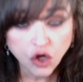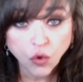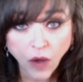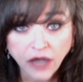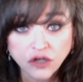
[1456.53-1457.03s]

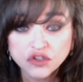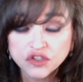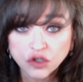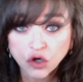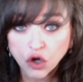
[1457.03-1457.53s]

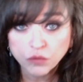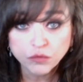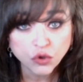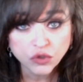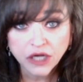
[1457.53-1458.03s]
crackers that are all
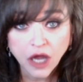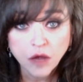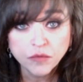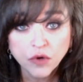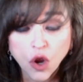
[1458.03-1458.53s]
broken
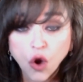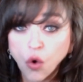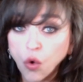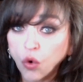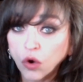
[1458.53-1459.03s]
up,
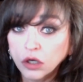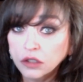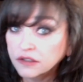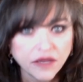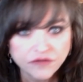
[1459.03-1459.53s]

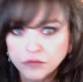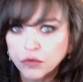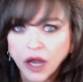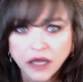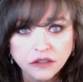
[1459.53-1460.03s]
or leavened
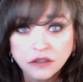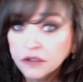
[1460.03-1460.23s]
bread?